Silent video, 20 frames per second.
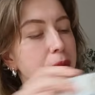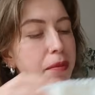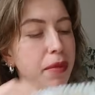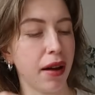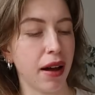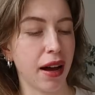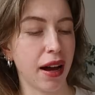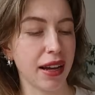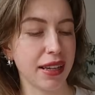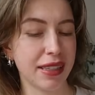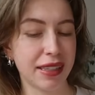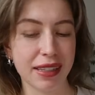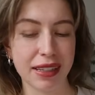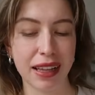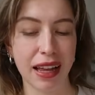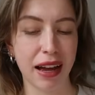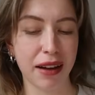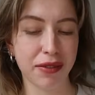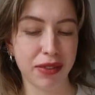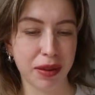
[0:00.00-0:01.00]
but I still
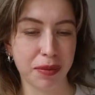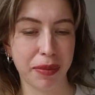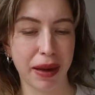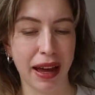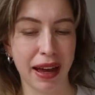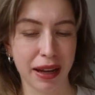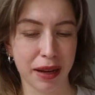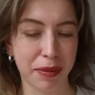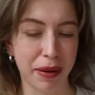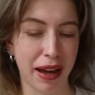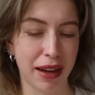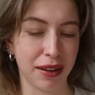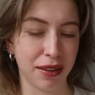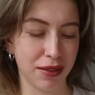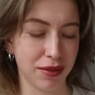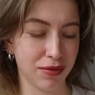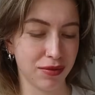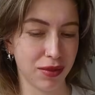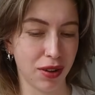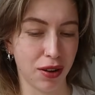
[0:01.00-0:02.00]
have the back
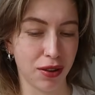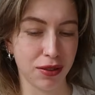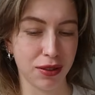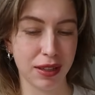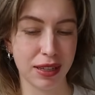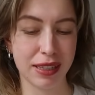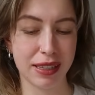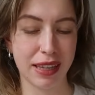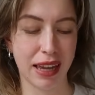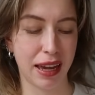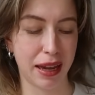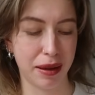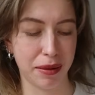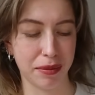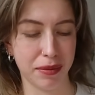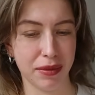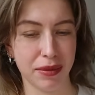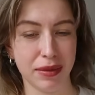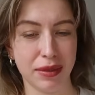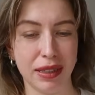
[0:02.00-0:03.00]
panel on the
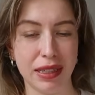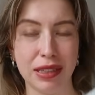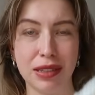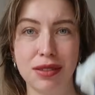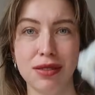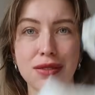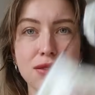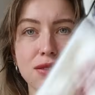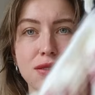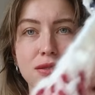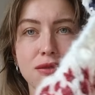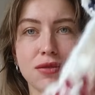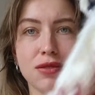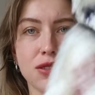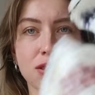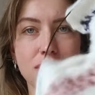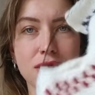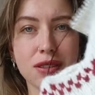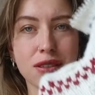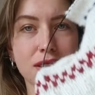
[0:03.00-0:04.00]
same needles
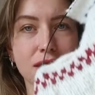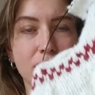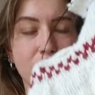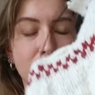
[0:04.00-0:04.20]
just because